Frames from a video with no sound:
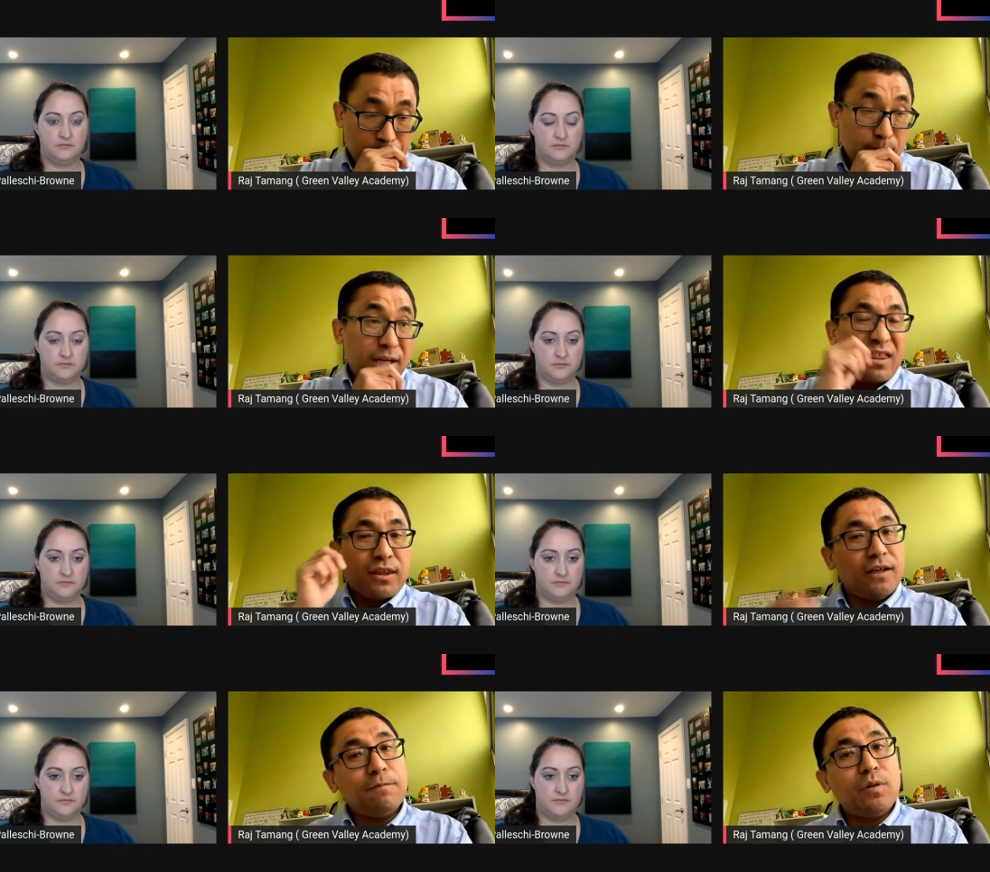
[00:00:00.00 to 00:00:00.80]
Speaker 1: But
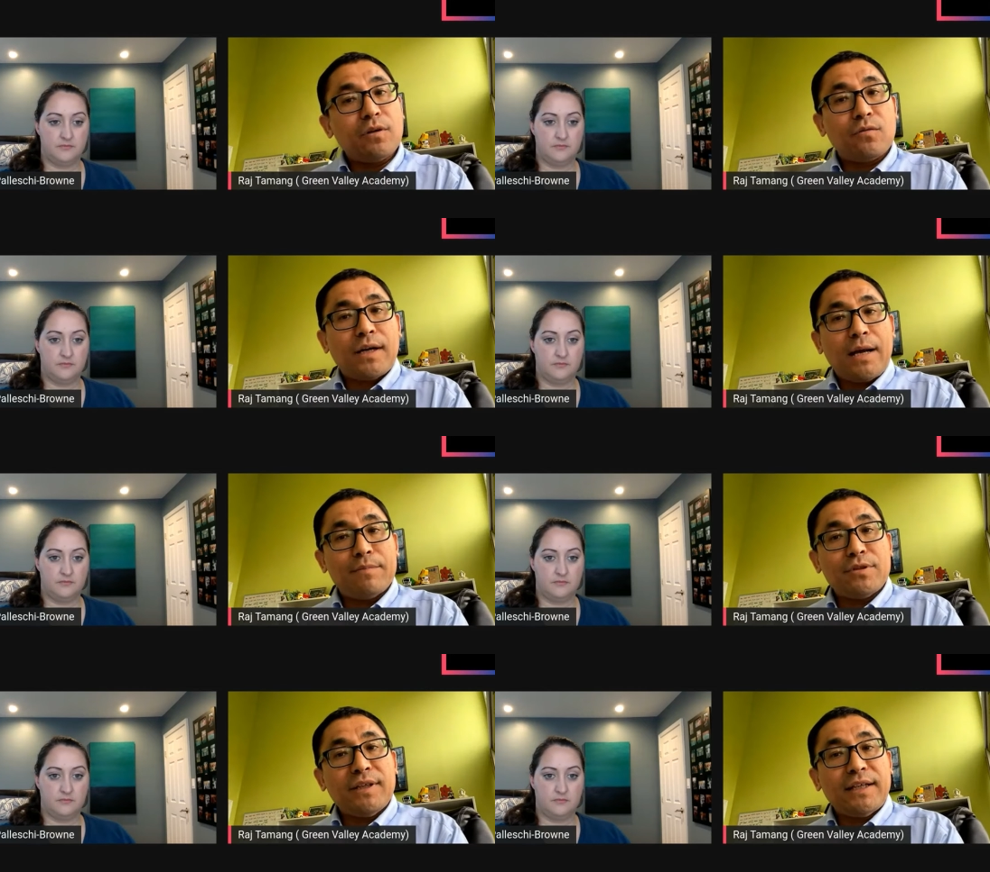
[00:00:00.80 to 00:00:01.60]
third floor, what
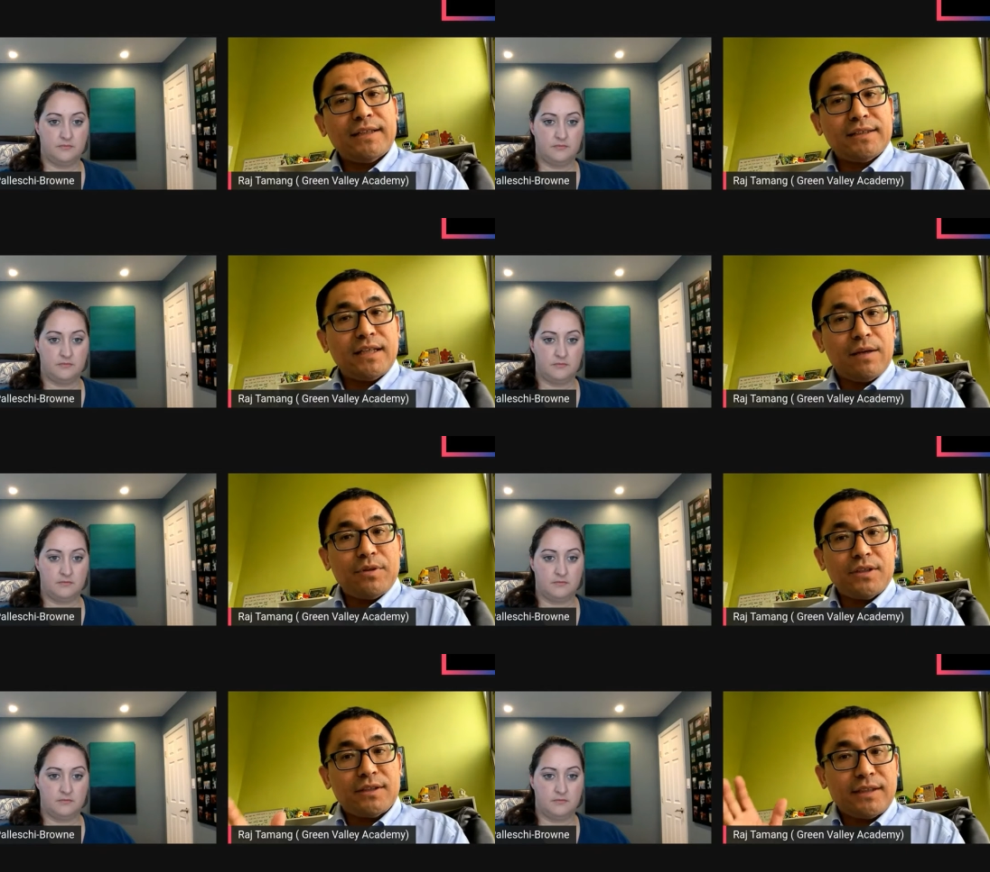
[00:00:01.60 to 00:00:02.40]
I'm doing, instead of
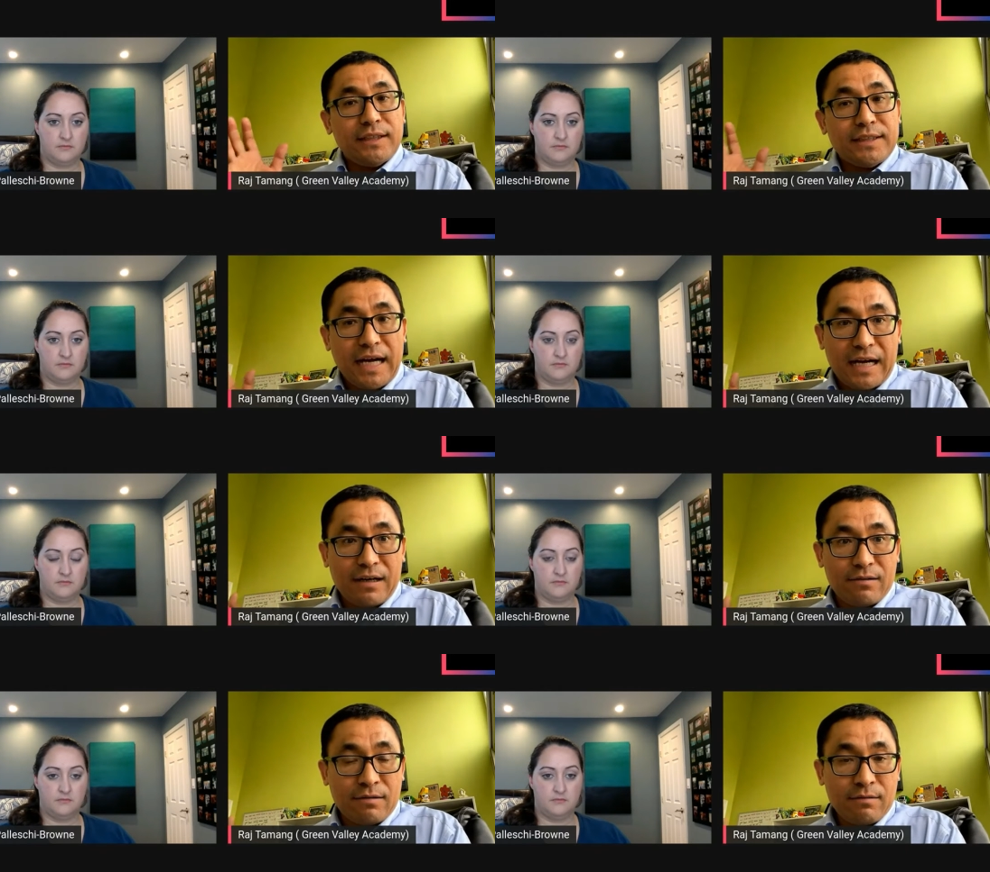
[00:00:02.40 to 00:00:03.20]
using the
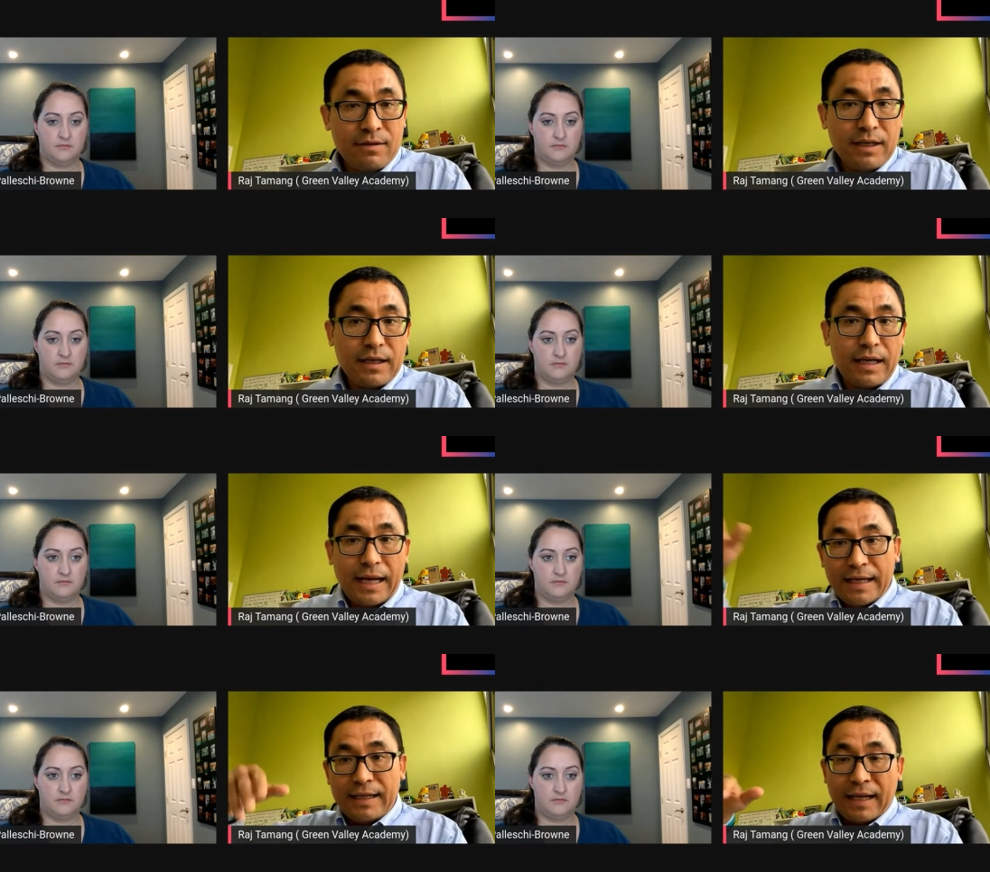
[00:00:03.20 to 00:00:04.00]
entire
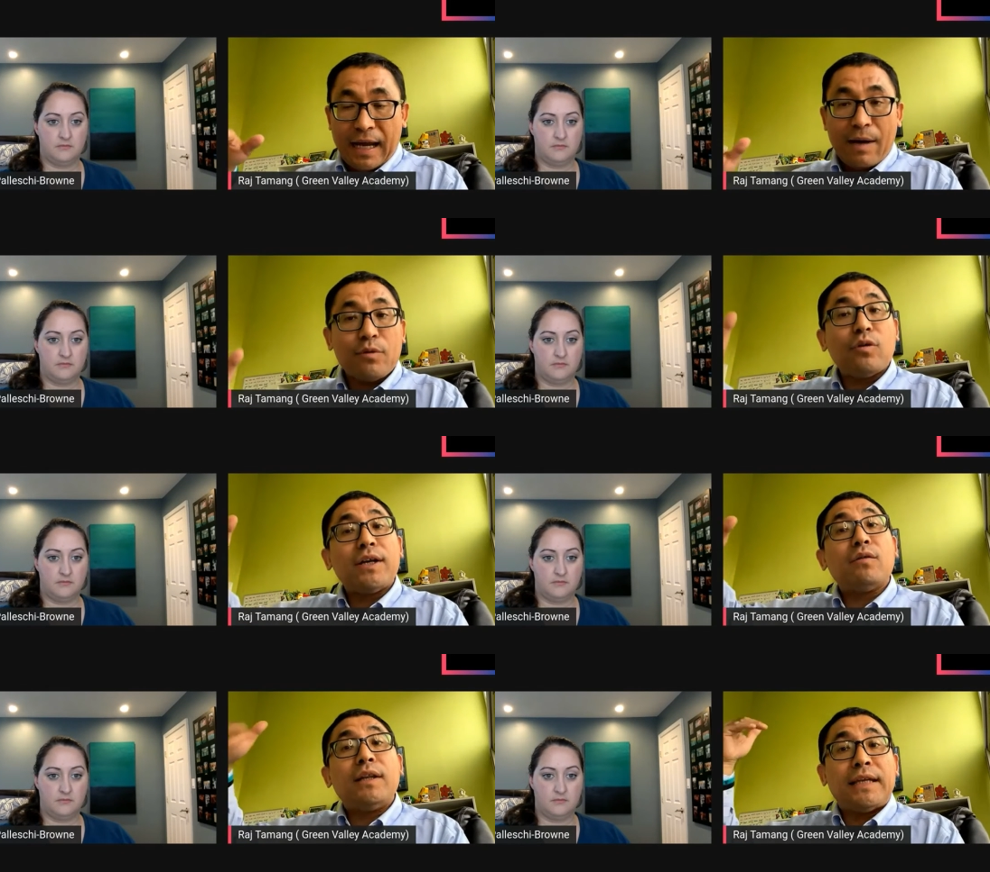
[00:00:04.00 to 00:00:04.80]
area, I'm
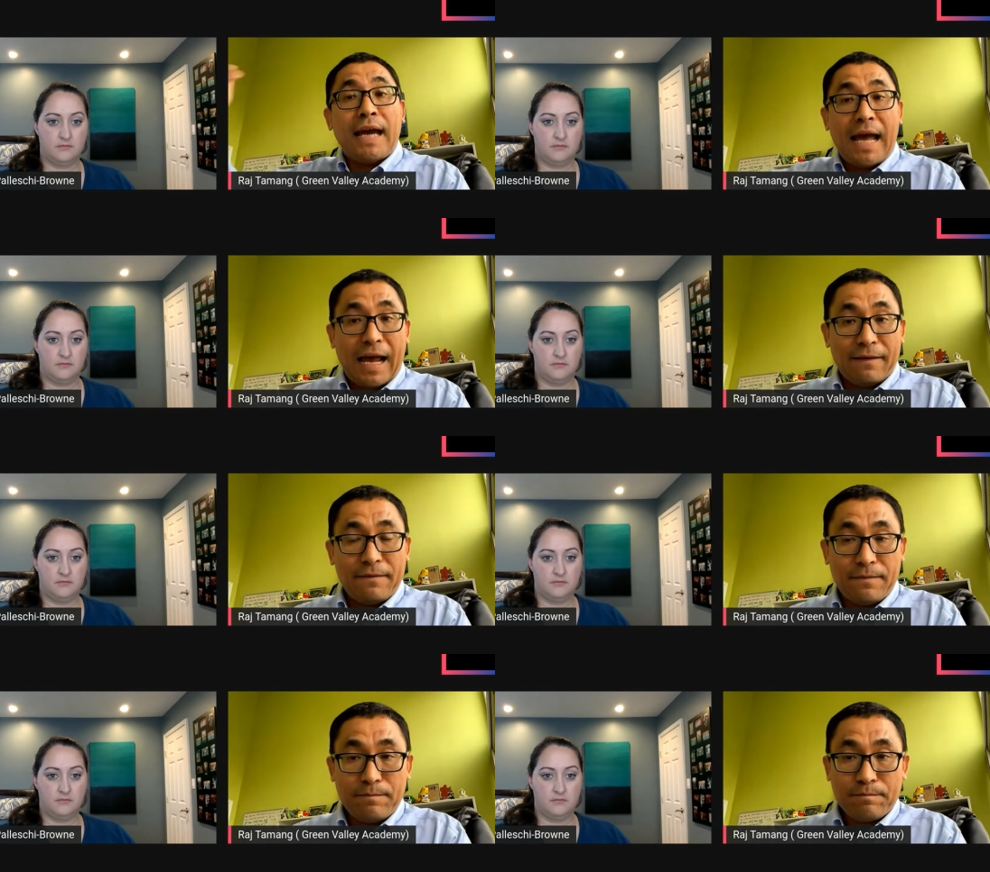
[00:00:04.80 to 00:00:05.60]
going only half.